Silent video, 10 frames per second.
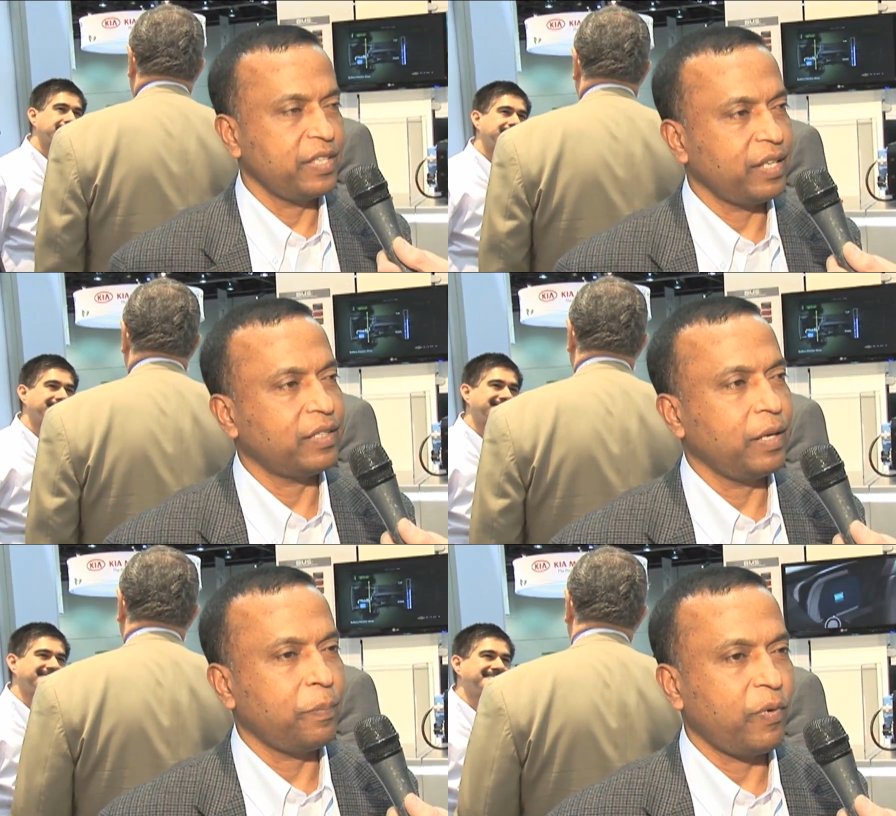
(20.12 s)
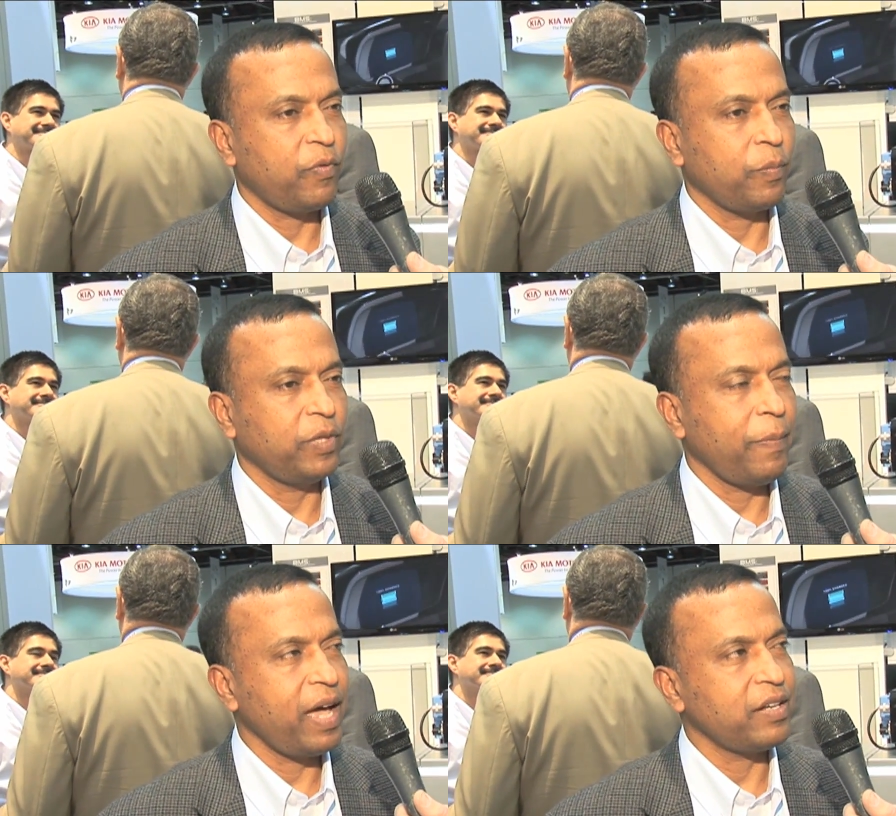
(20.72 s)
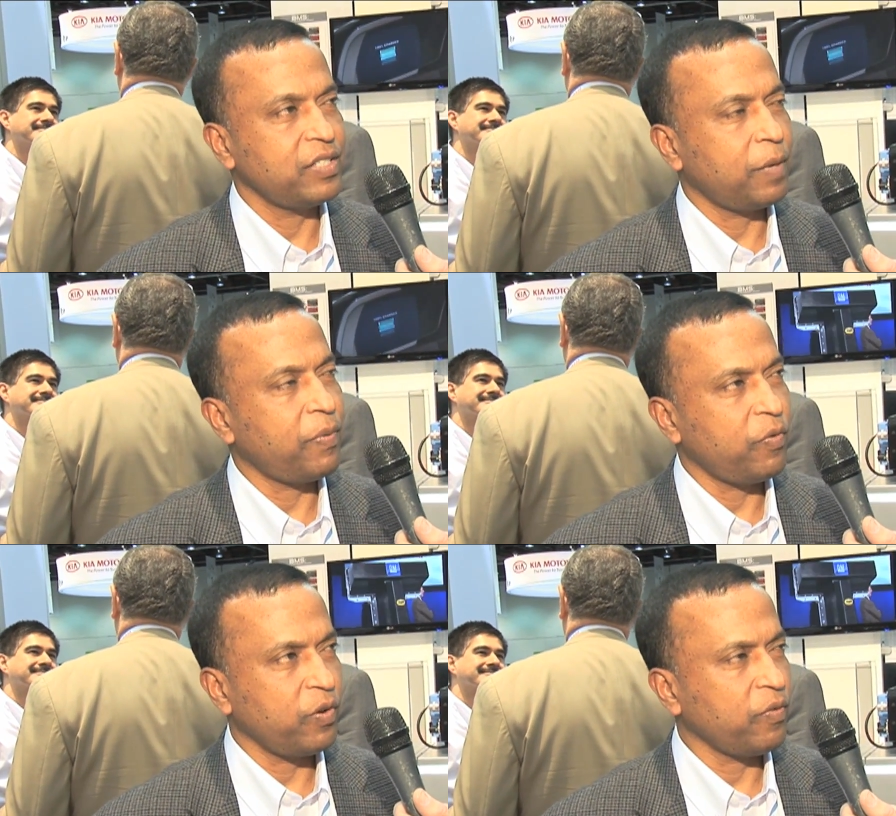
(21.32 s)
Speaker 1: that the, the batteries are
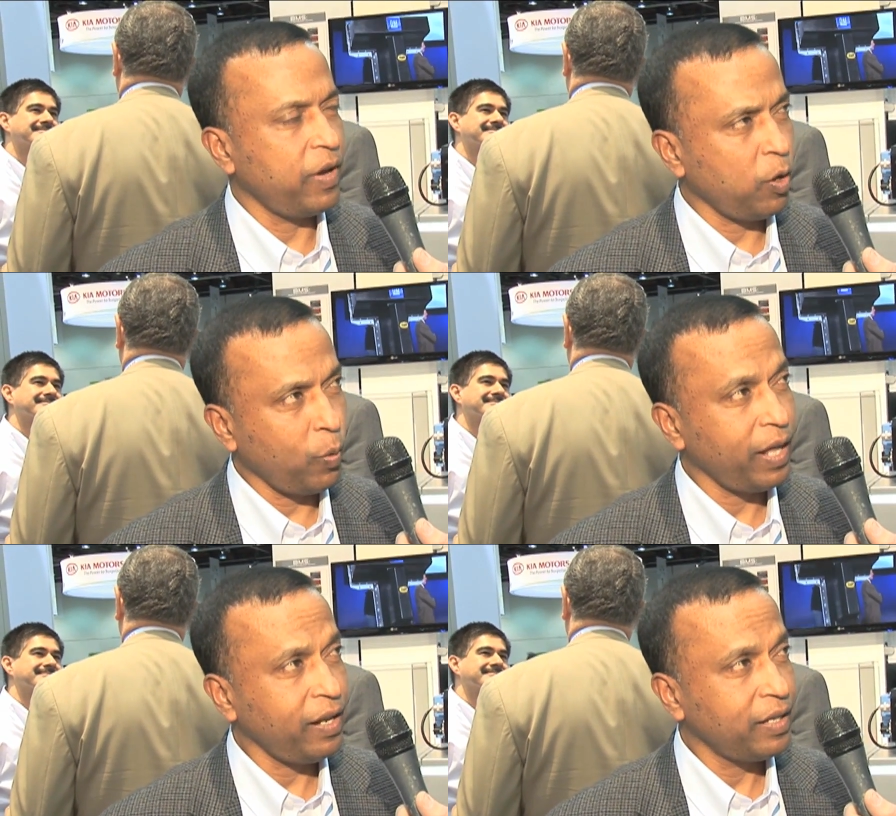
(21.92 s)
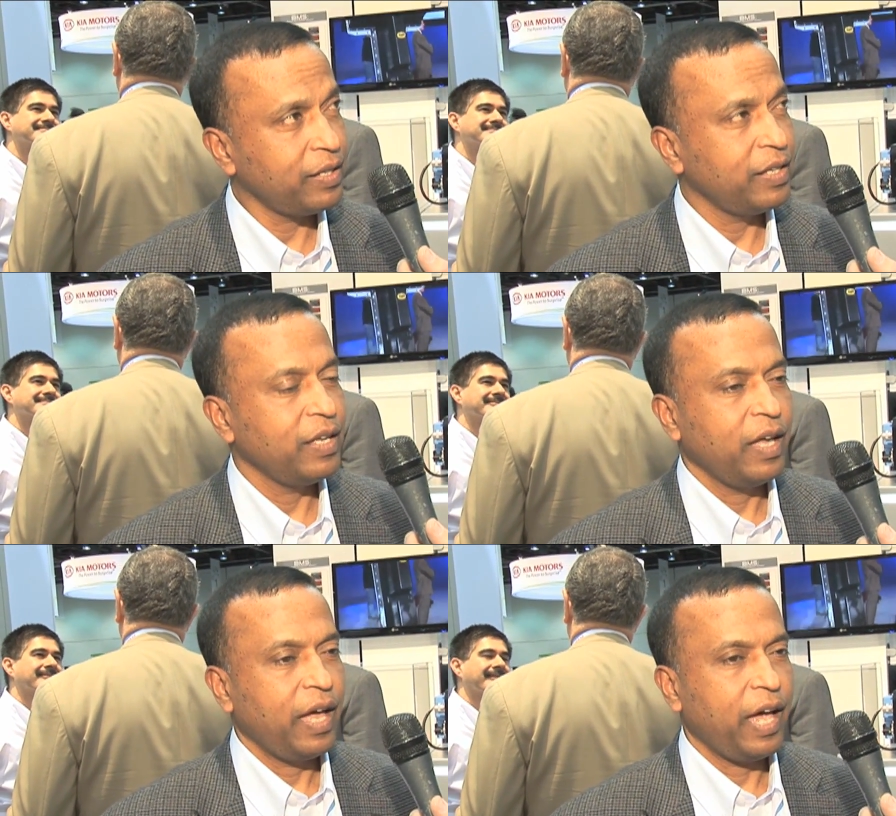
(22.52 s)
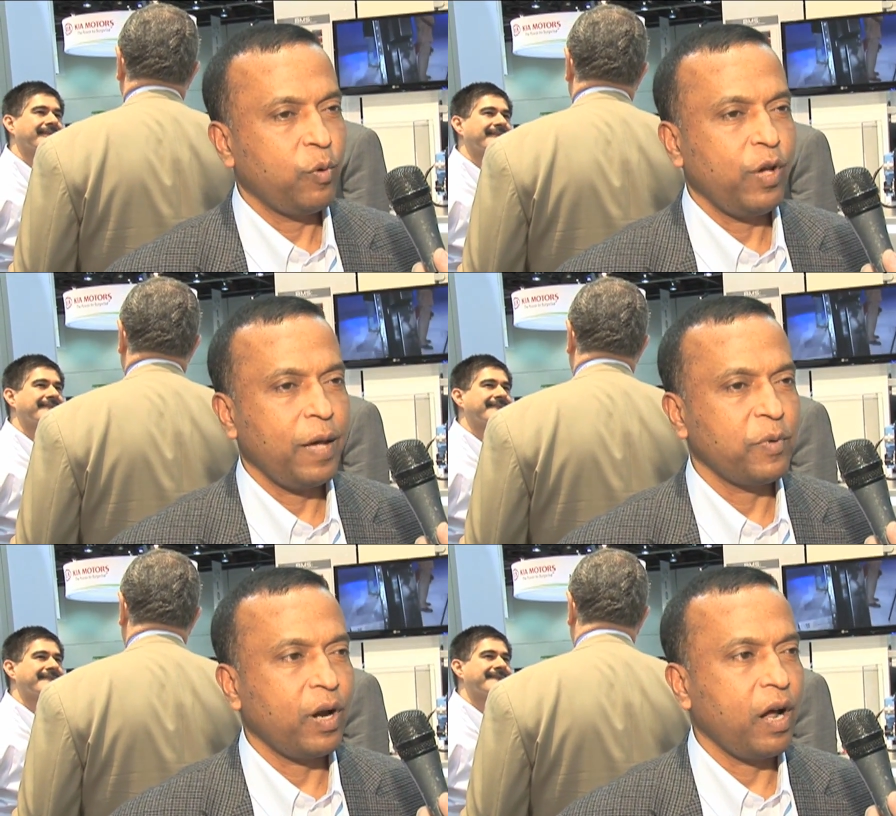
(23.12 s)
performing very well, and uh, we
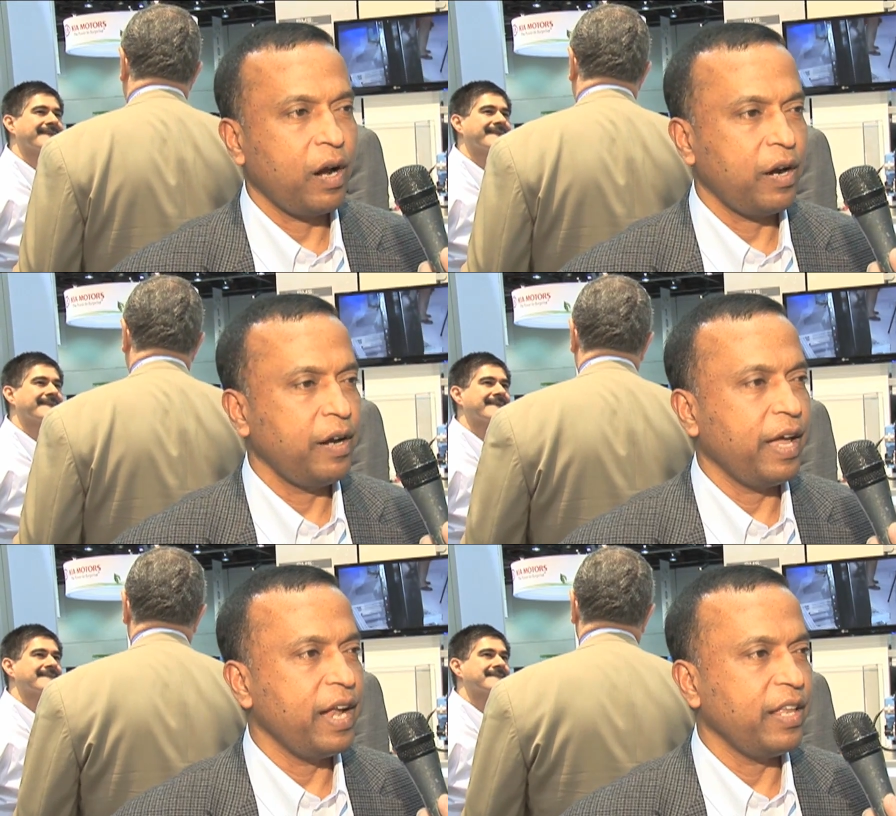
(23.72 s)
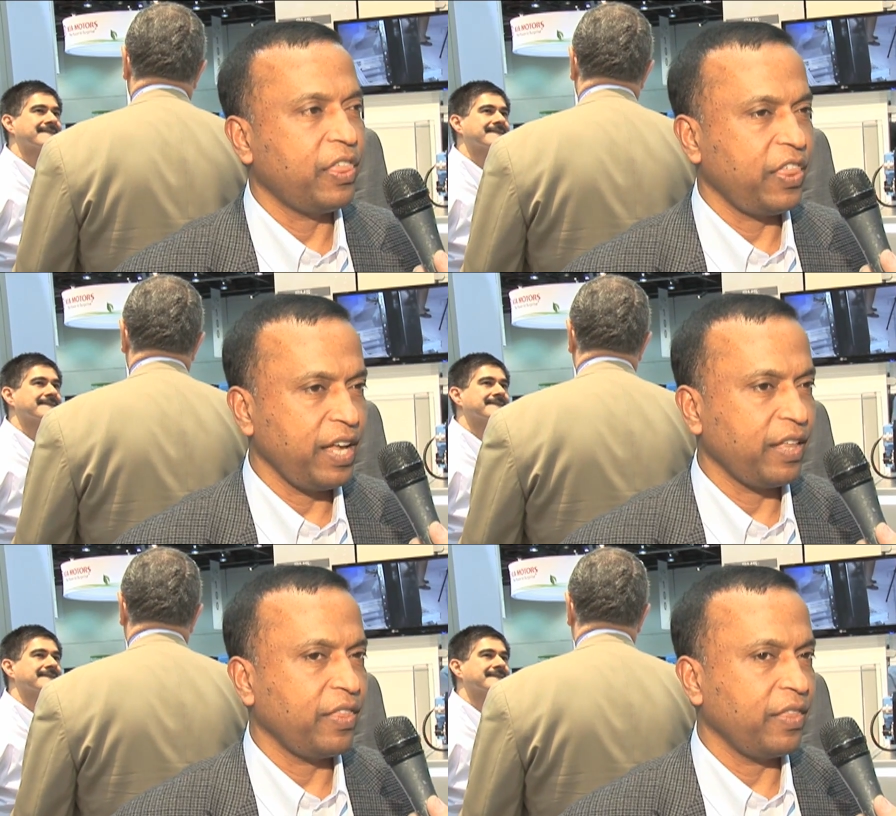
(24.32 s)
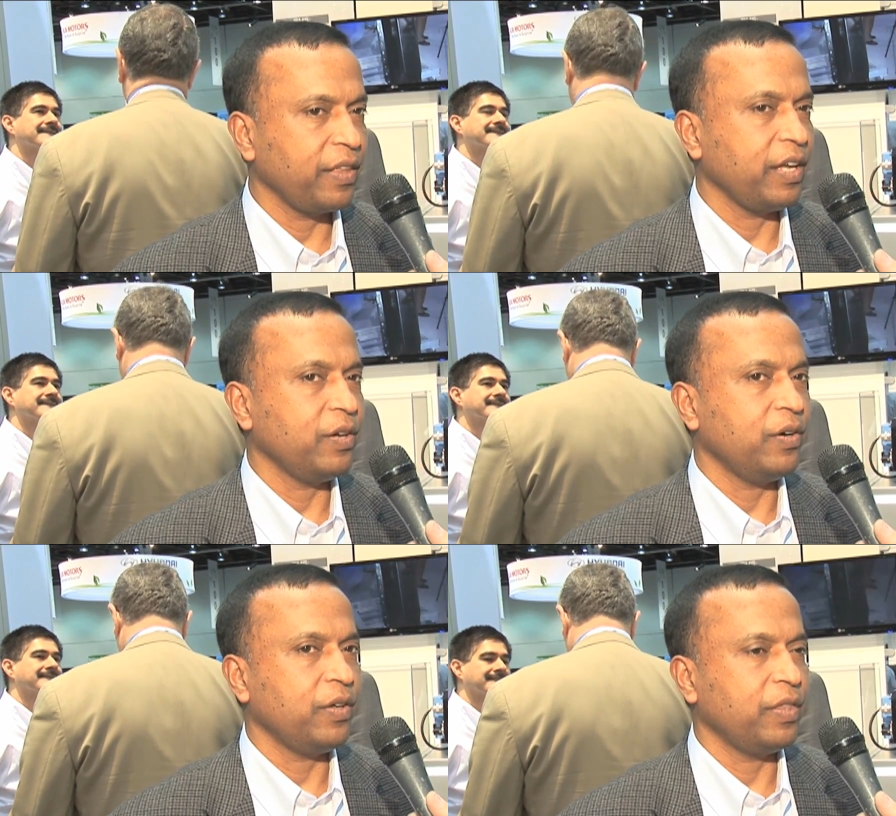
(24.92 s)
have not heard anything you
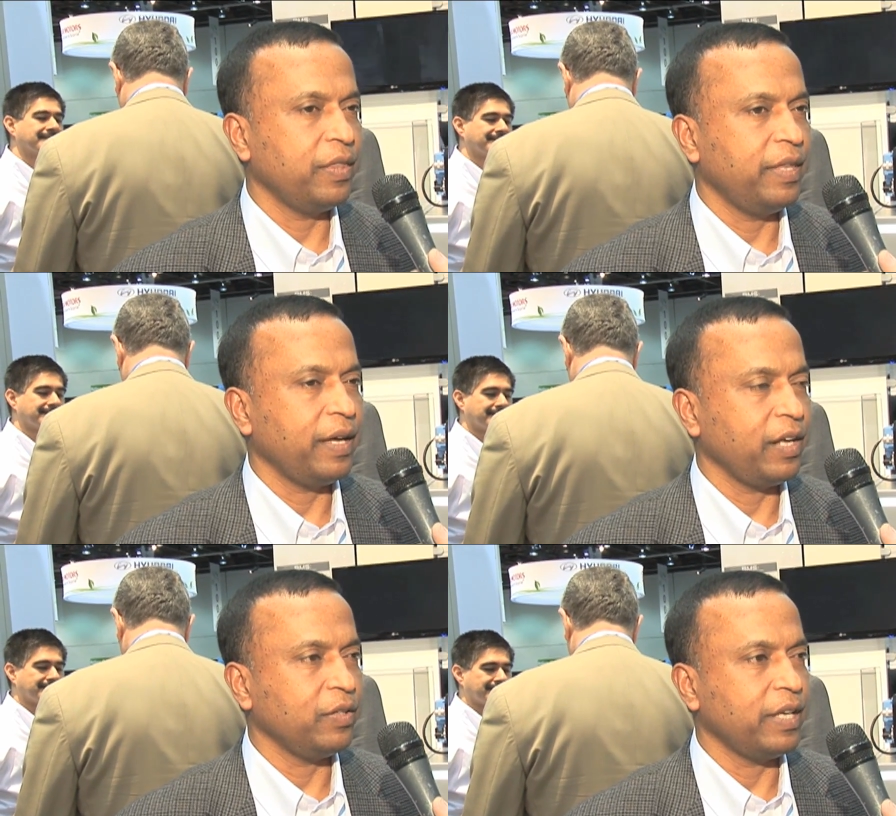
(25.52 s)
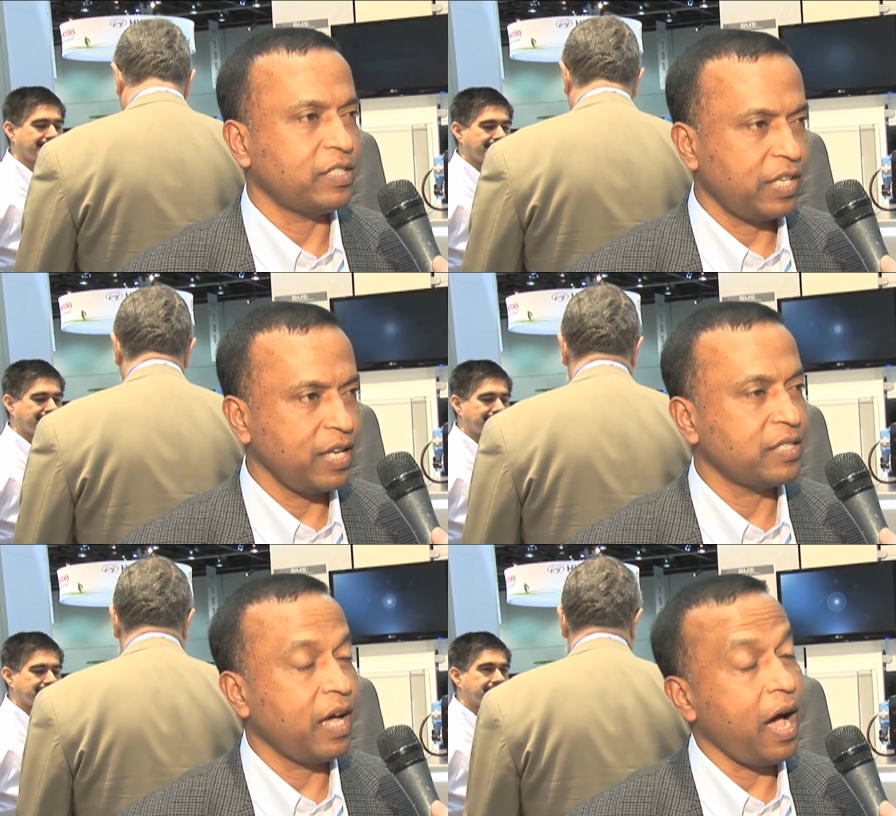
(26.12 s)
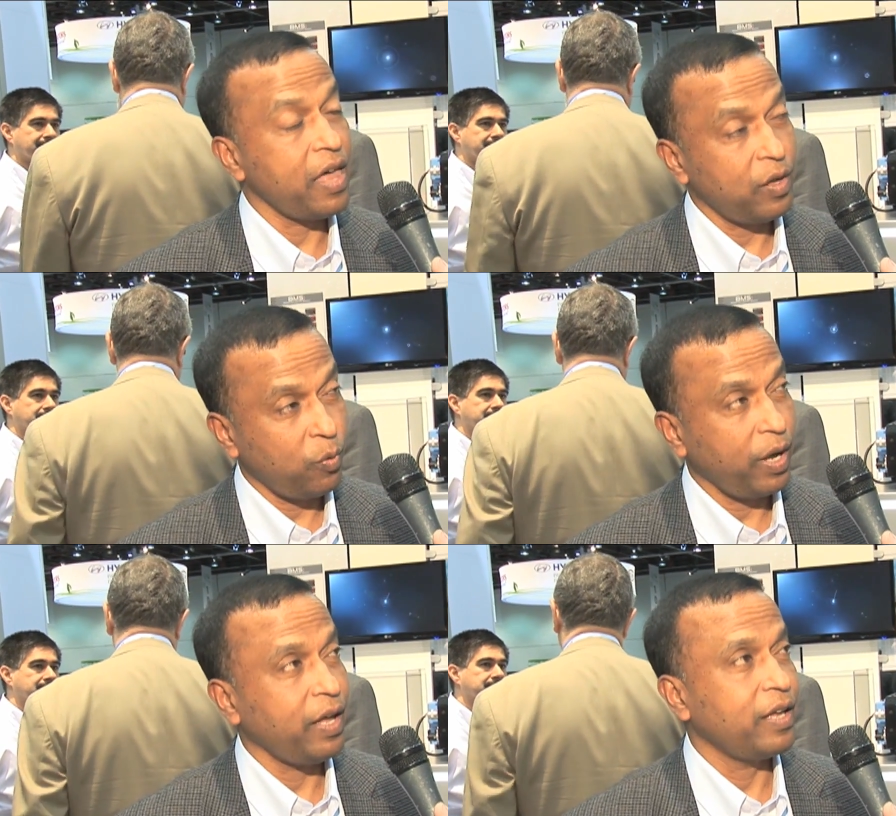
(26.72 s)
know that, you know that says the other
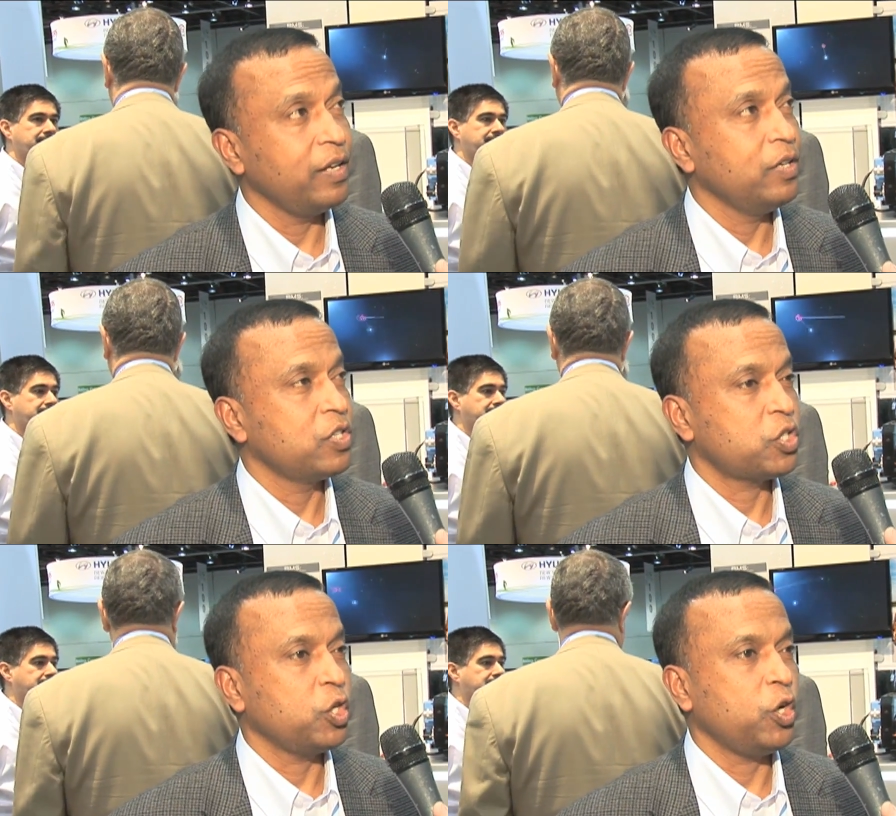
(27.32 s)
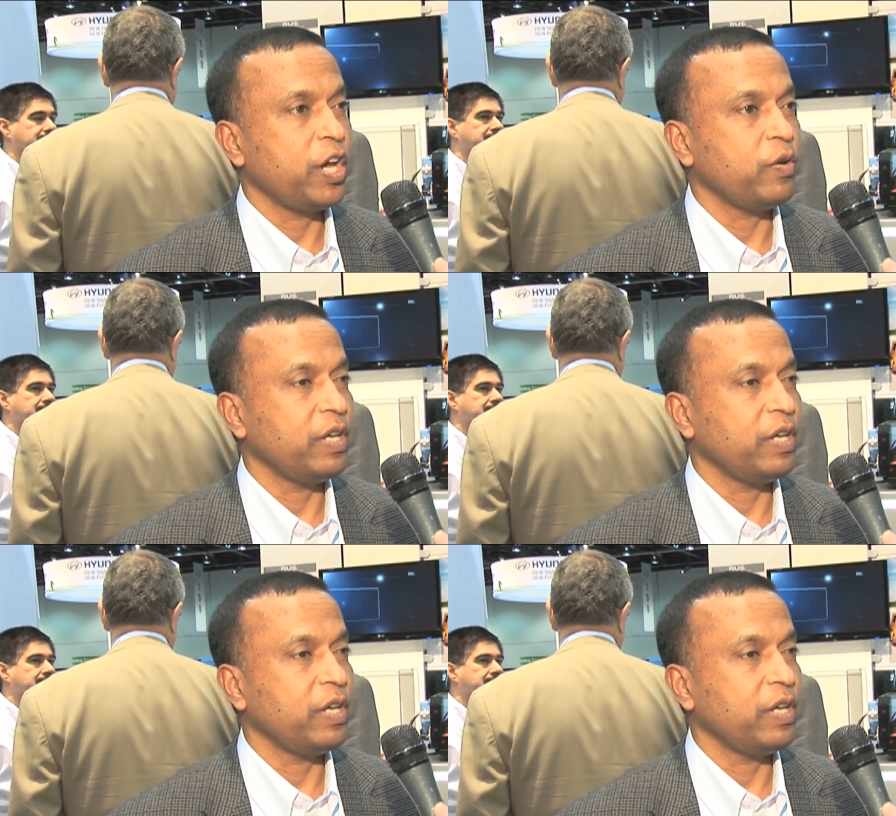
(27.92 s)
way. So you know